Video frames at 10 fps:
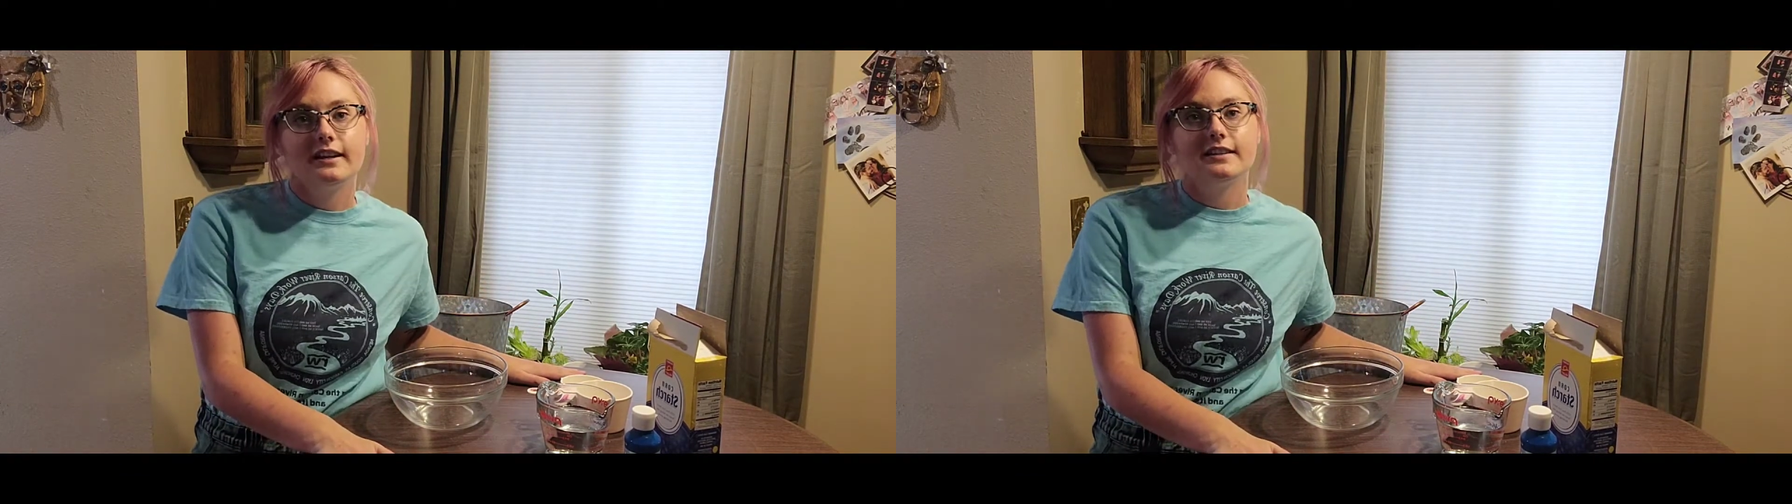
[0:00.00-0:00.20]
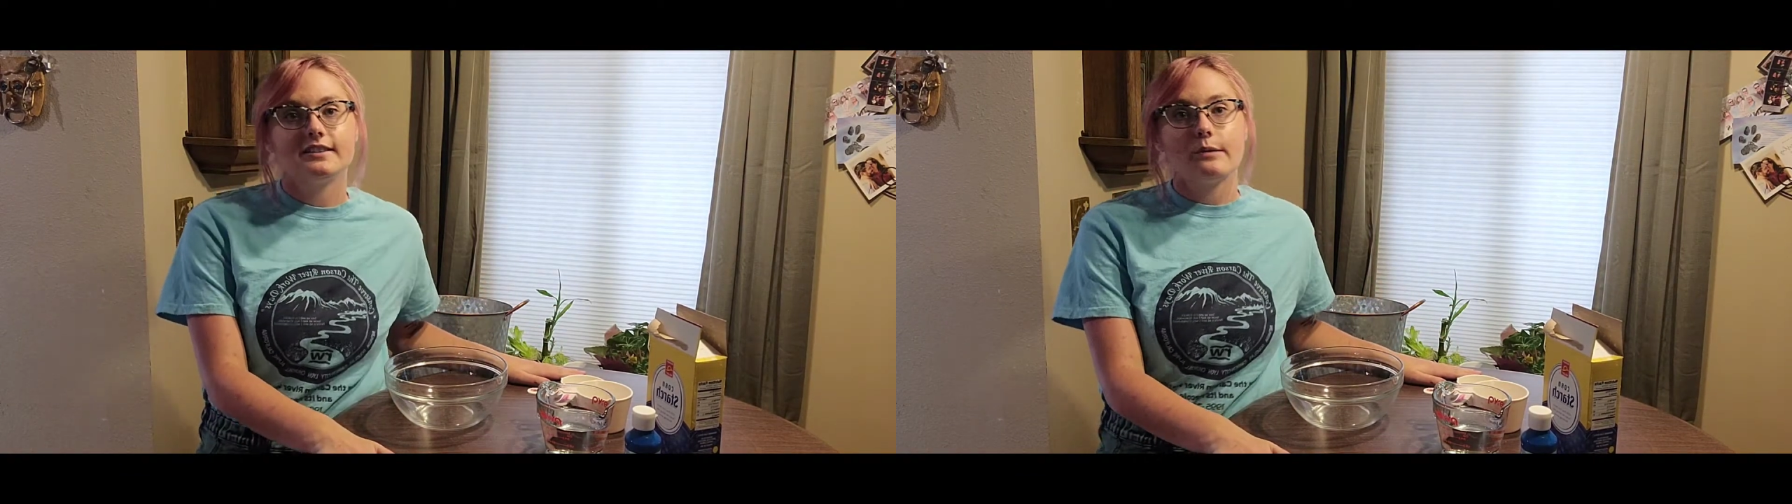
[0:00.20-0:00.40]

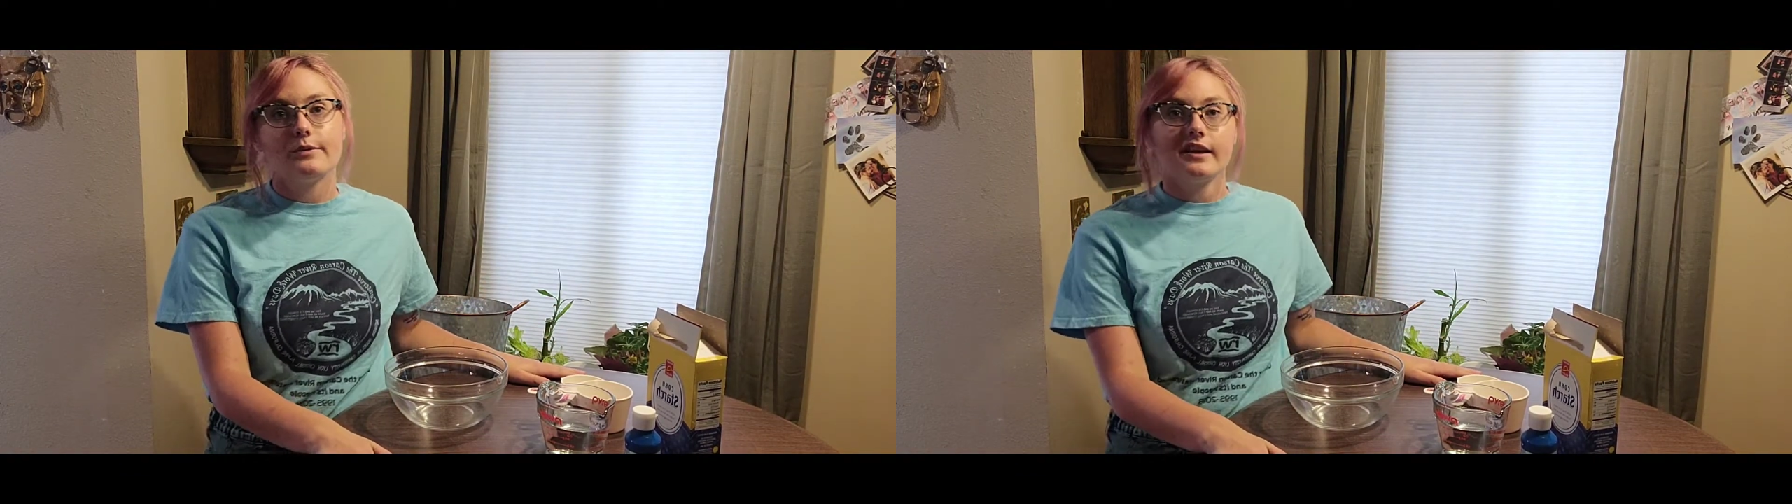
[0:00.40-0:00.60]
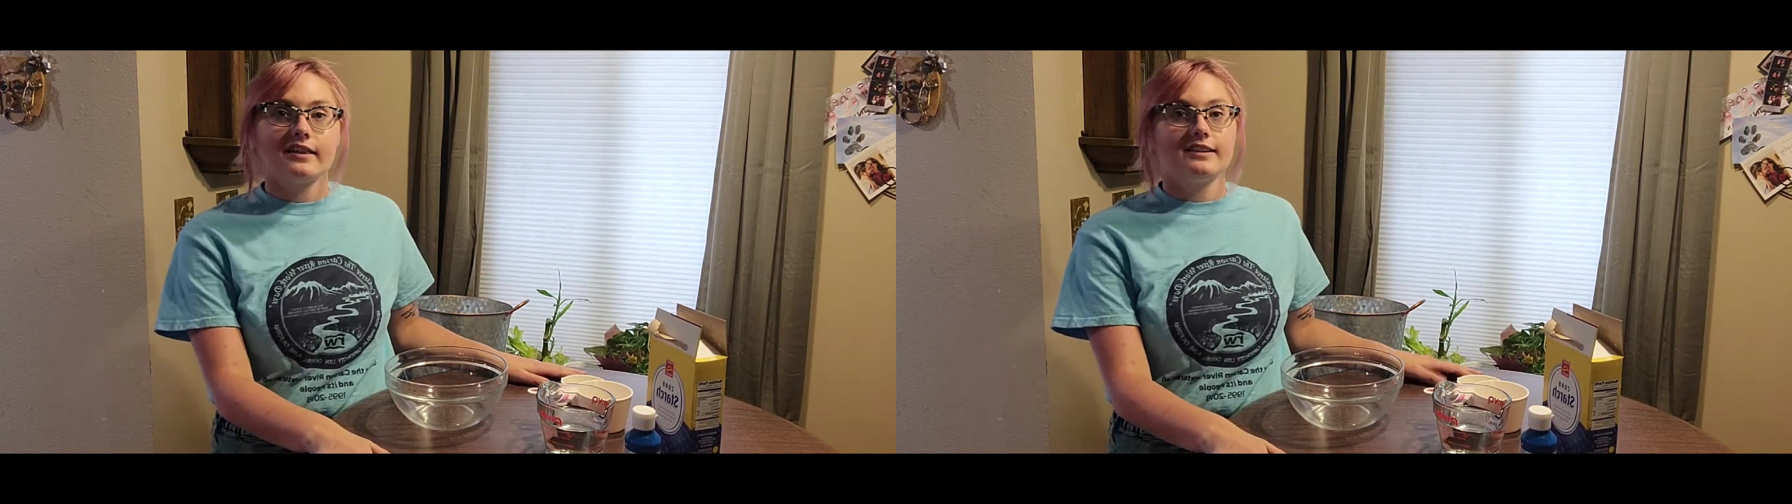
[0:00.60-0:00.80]
is
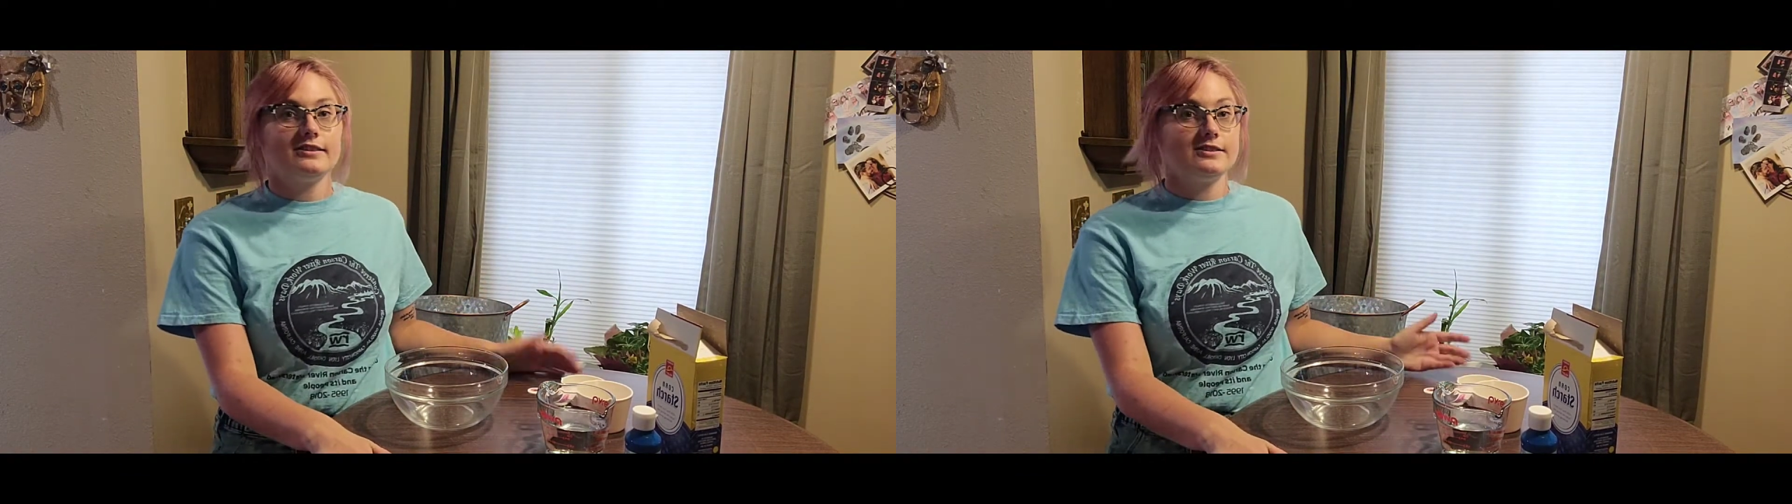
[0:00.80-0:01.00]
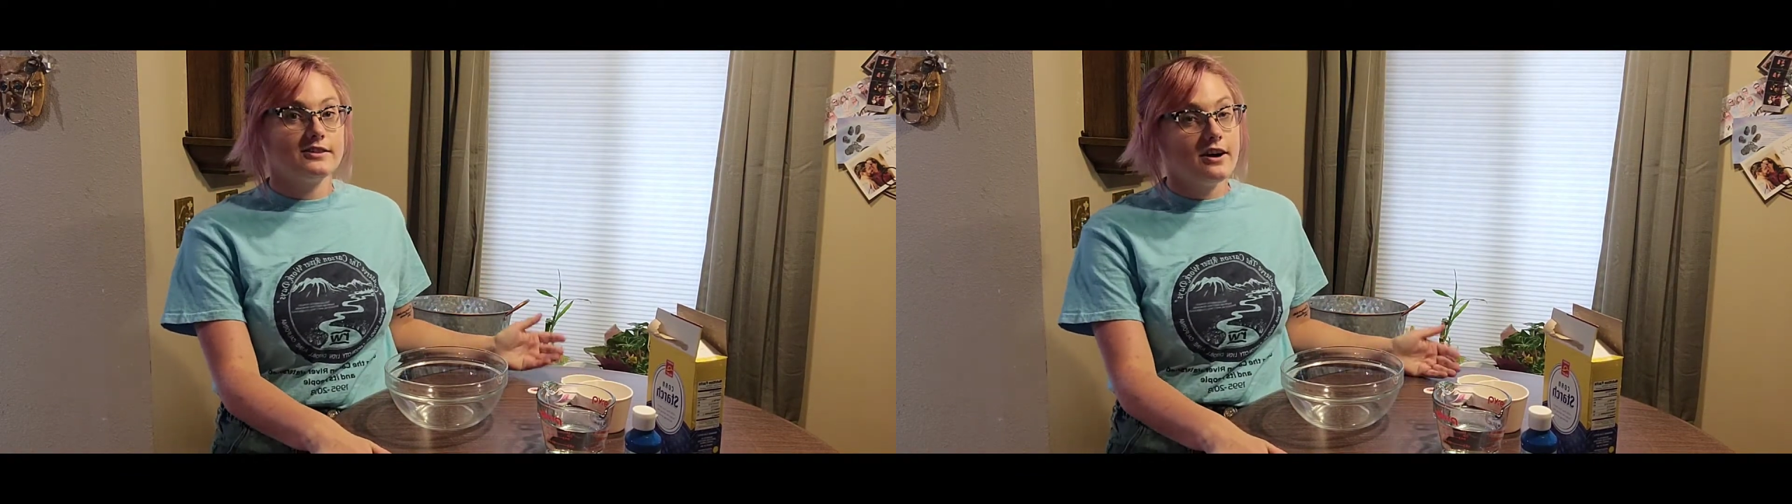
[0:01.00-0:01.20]
something that
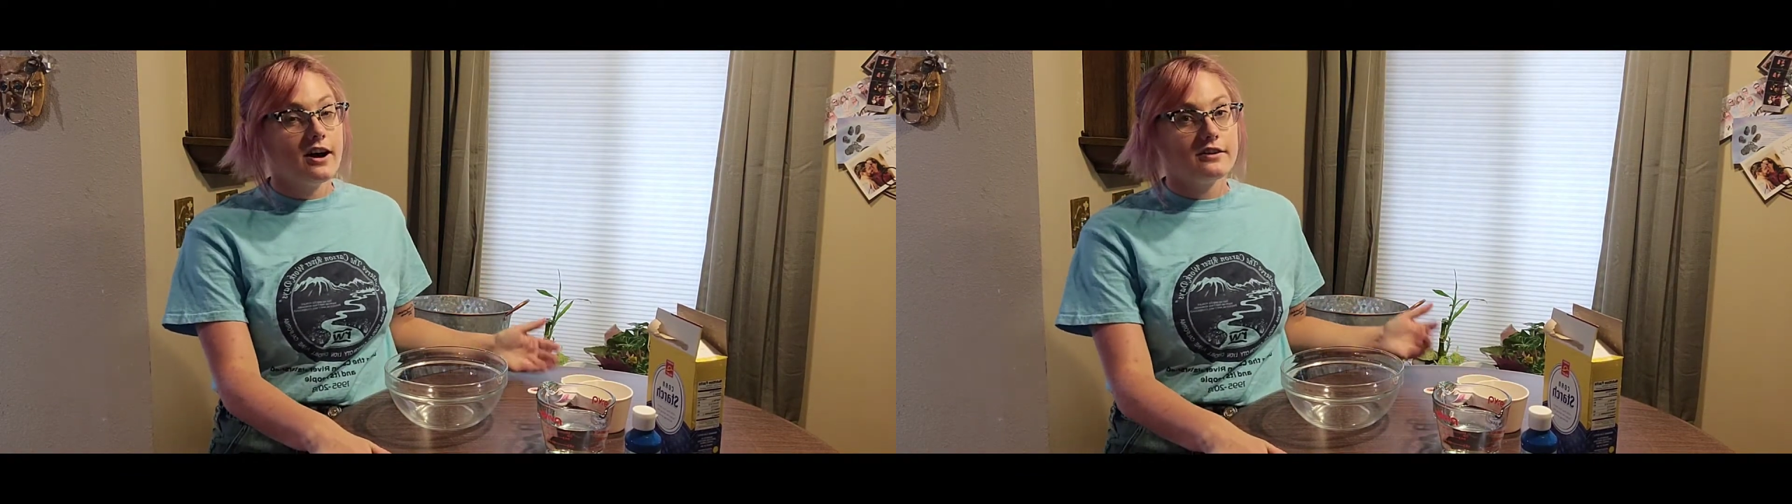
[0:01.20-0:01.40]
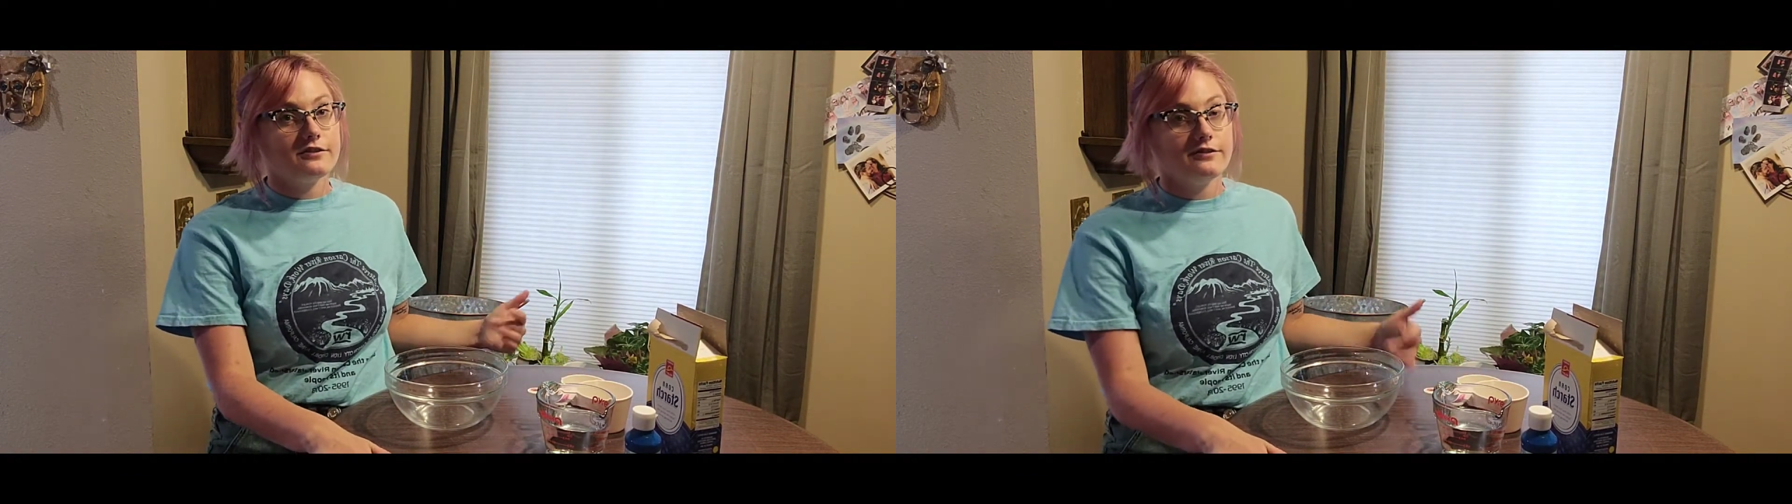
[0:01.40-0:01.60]
does
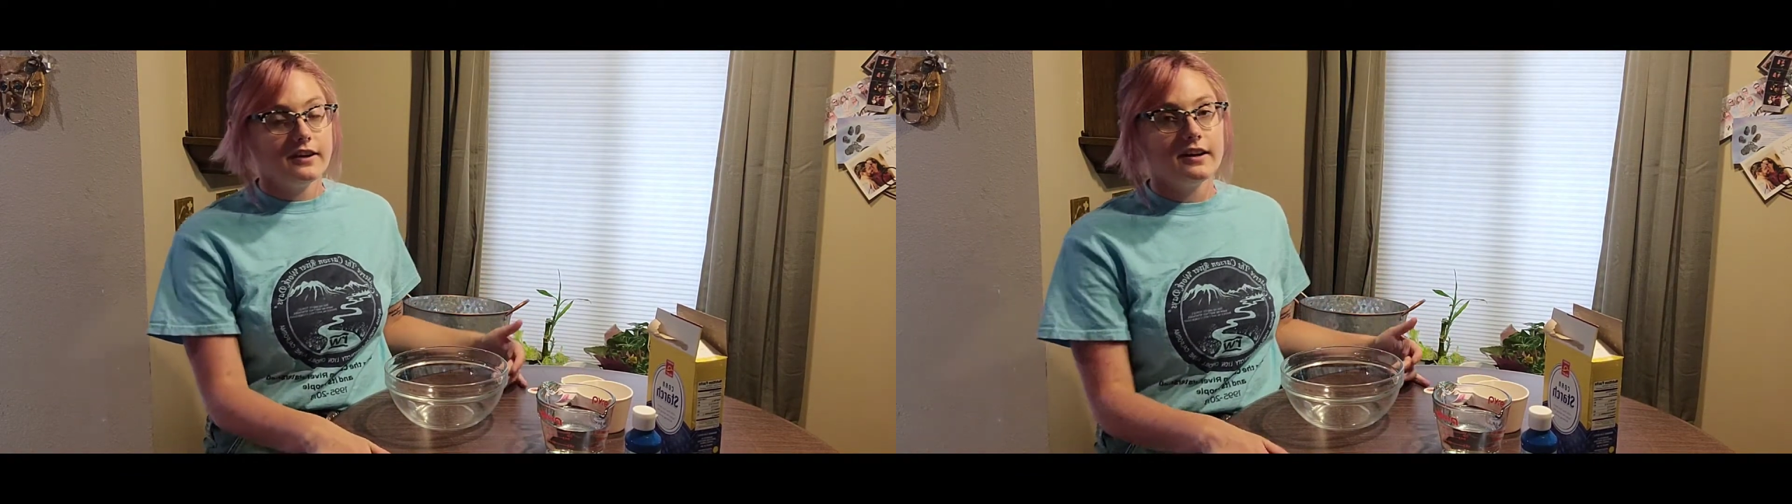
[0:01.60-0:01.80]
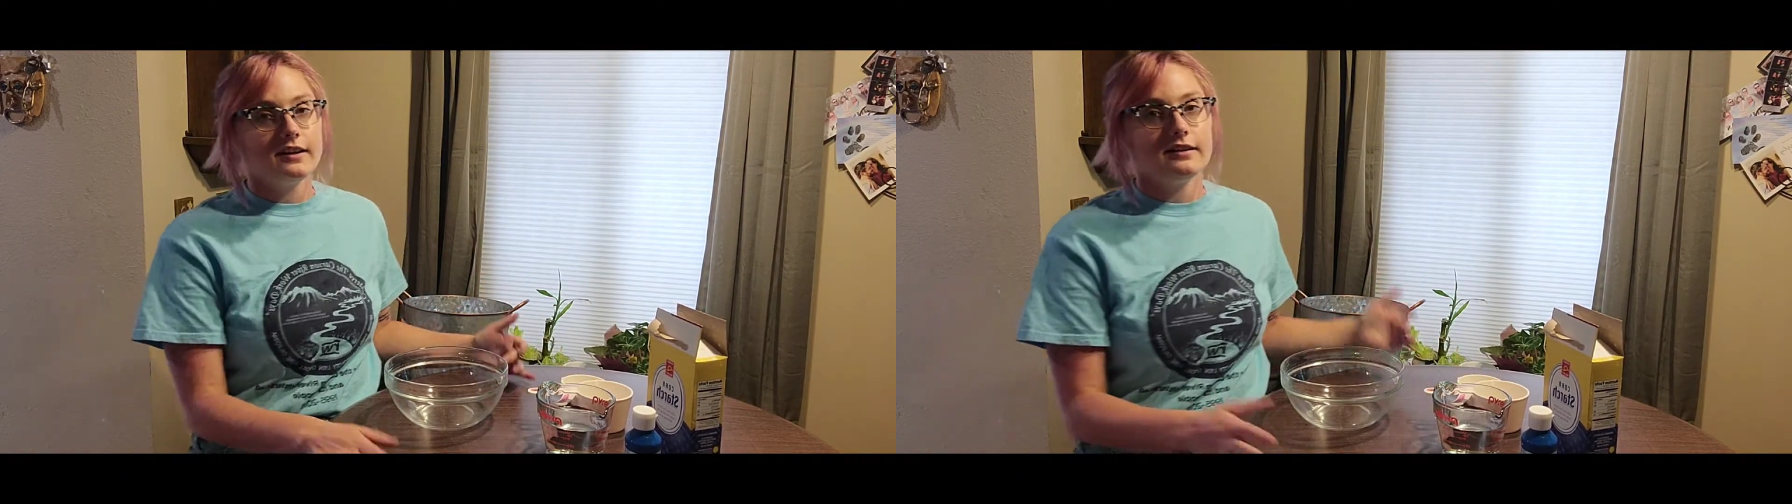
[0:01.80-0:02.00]
not
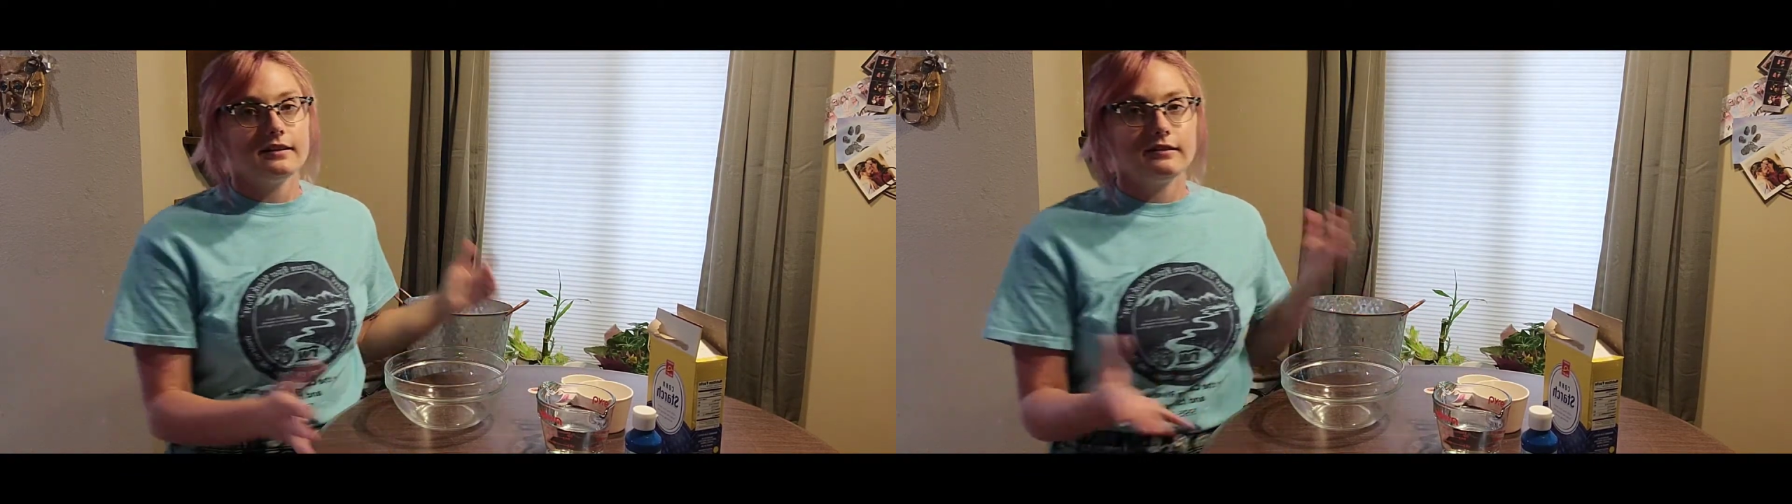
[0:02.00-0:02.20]
fit